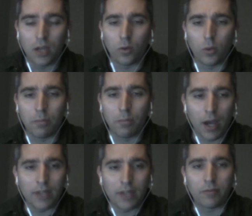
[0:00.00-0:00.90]
we
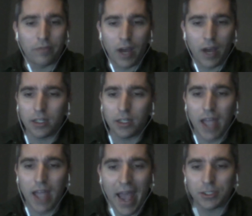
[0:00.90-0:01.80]
might finally
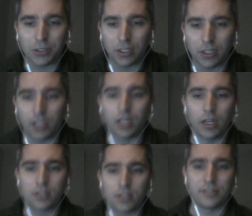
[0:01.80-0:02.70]
actually get
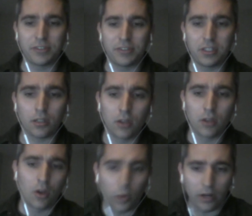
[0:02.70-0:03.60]
to see
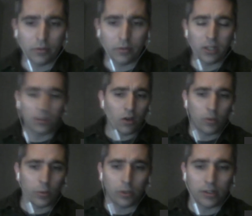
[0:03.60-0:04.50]
what everybody
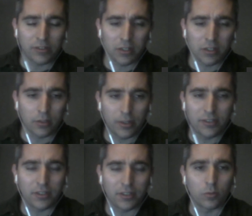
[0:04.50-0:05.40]
thought we were going to see in the
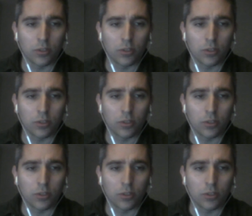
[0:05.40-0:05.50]
preseason,